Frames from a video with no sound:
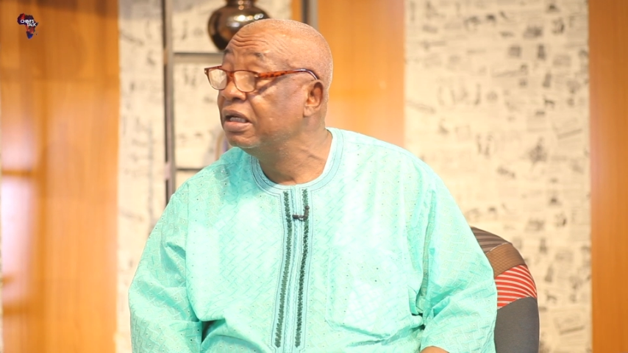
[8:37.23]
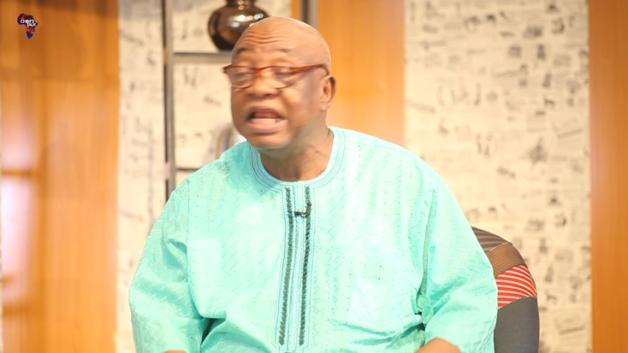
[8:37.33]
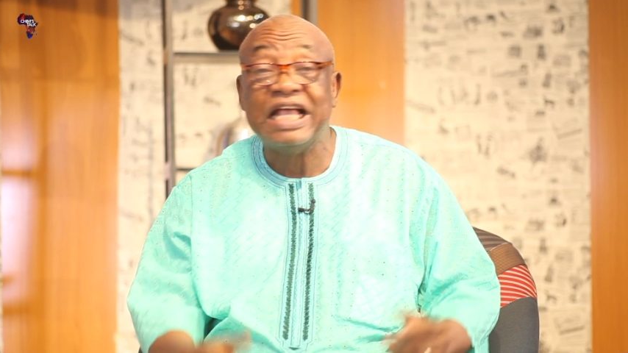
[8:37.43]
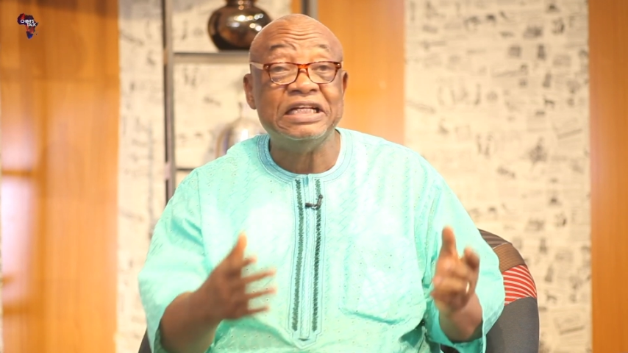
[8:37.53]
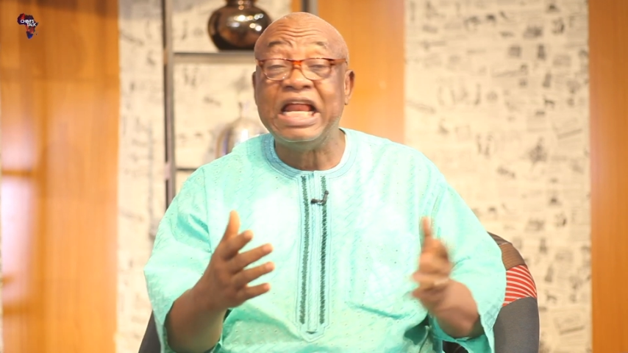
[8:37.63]

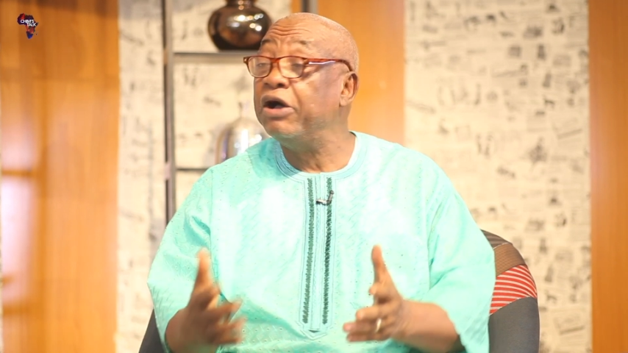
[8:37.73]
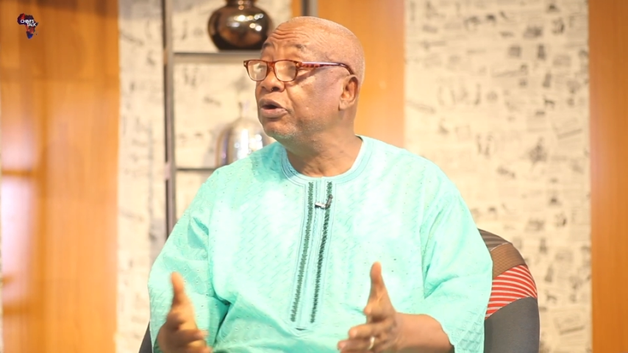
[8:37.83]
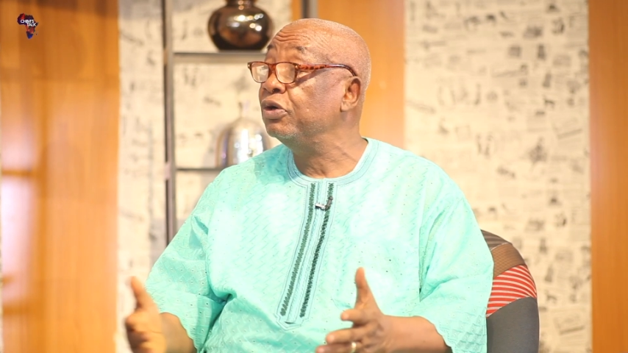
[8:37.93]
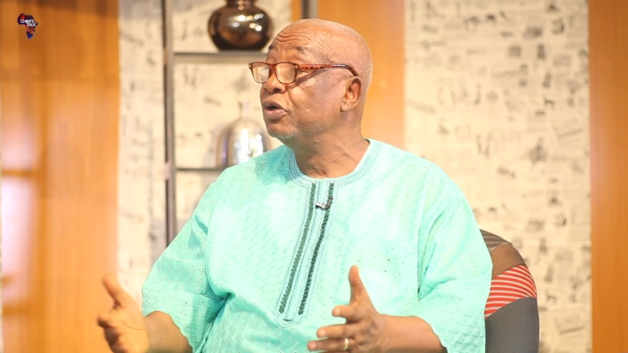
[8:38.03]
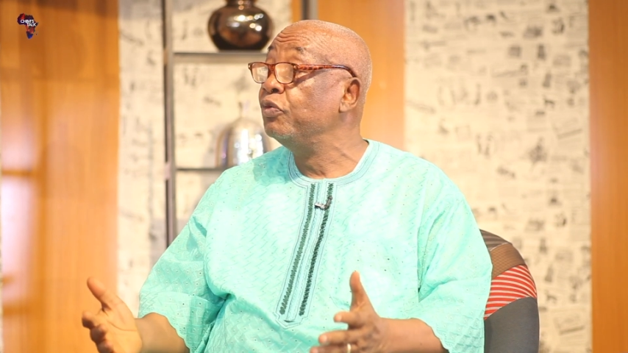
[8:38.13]
Like
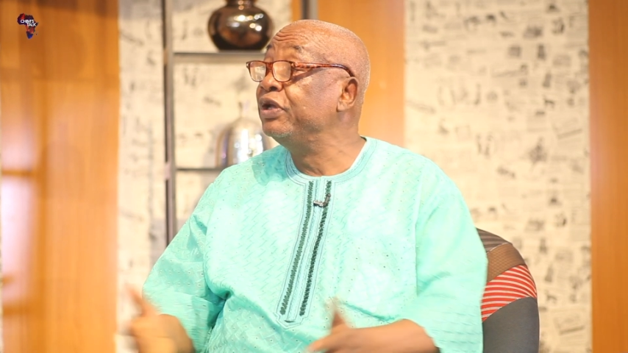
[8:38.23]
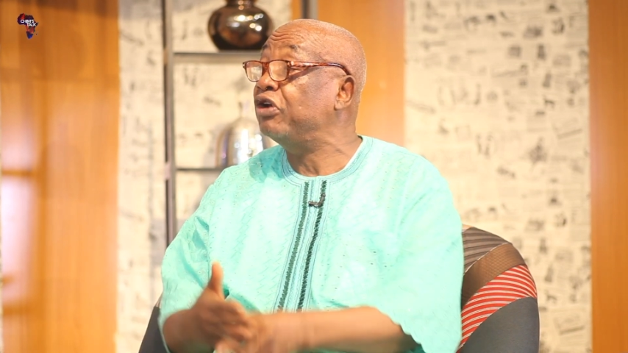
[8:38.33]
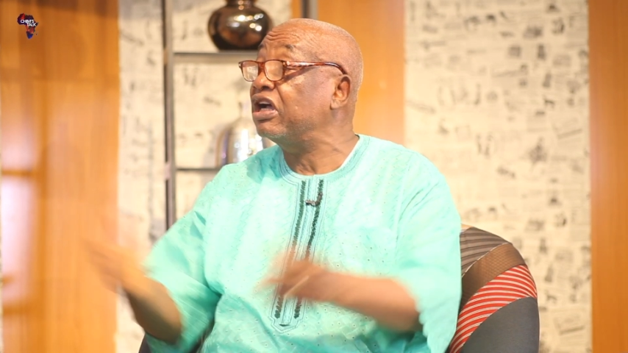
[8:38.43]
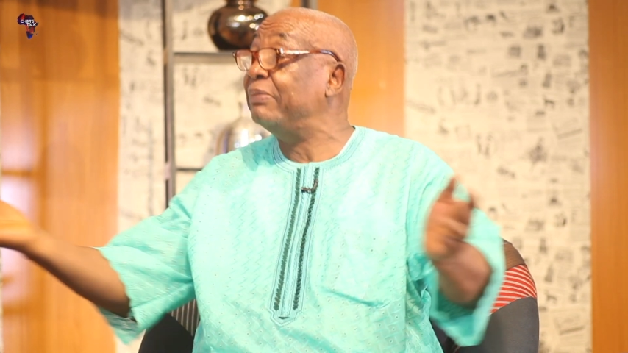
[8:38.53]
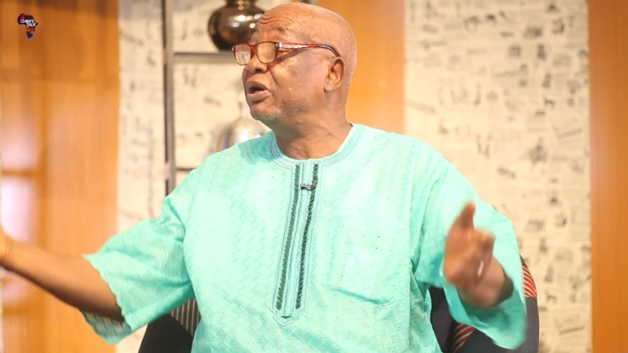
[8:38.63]
now, we
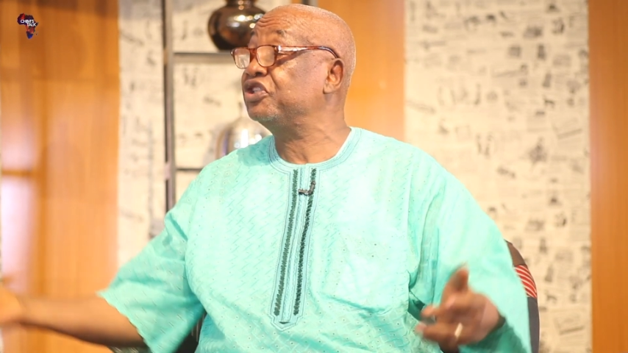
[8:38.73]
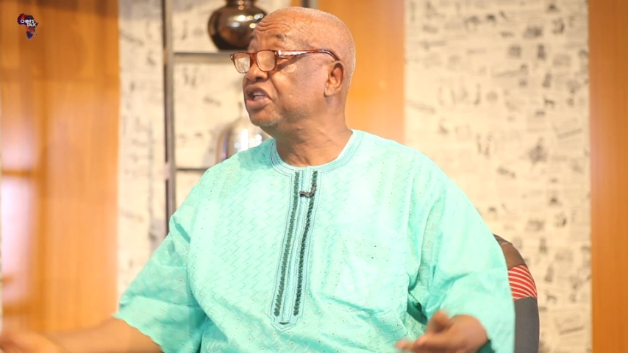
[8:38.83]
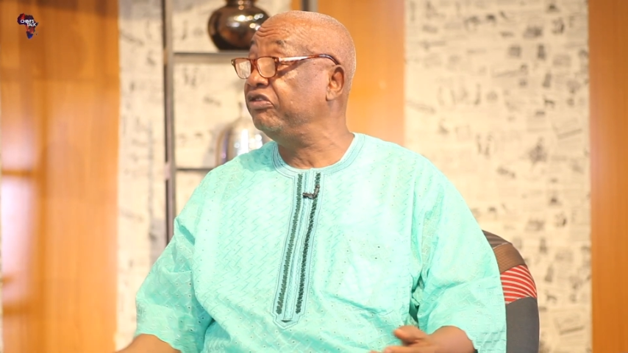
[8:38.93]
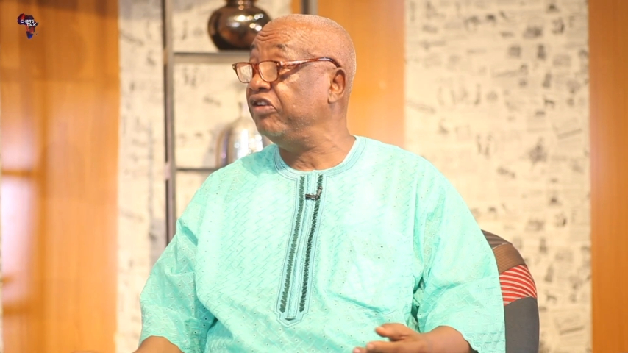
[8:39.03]
talk about seed